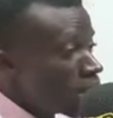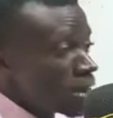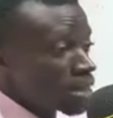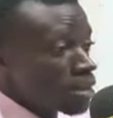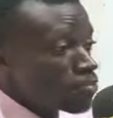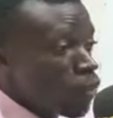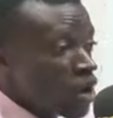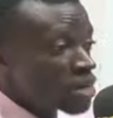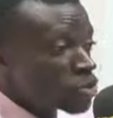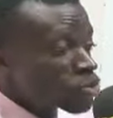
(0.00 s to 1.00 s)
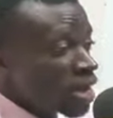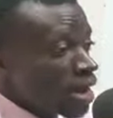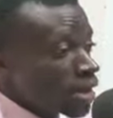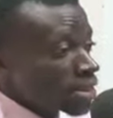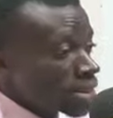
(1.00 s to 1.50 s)
And going into the
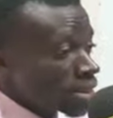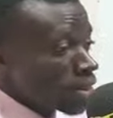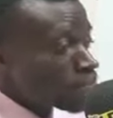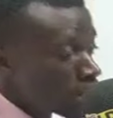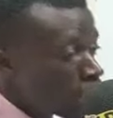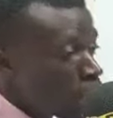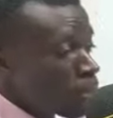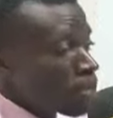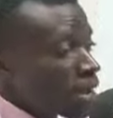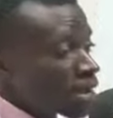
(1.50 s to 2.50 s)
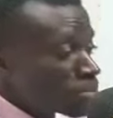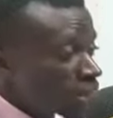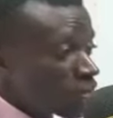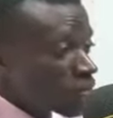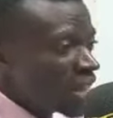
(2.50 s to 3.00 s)
elections, you know, people will prepare
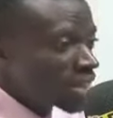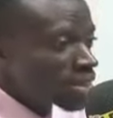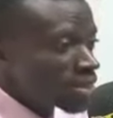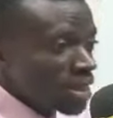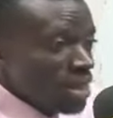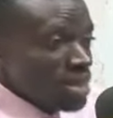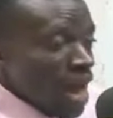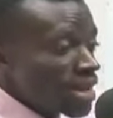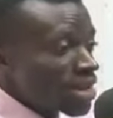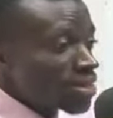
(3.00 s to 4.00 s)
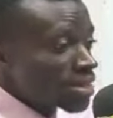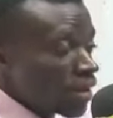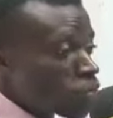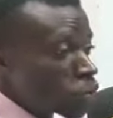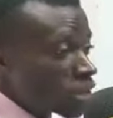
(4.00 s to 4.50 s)
themselves. And you know, sir, Sadiana
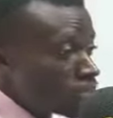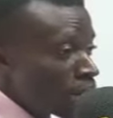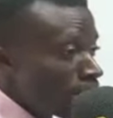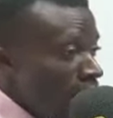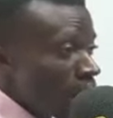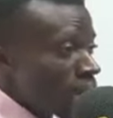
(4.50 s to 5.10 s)
sign could see BMA,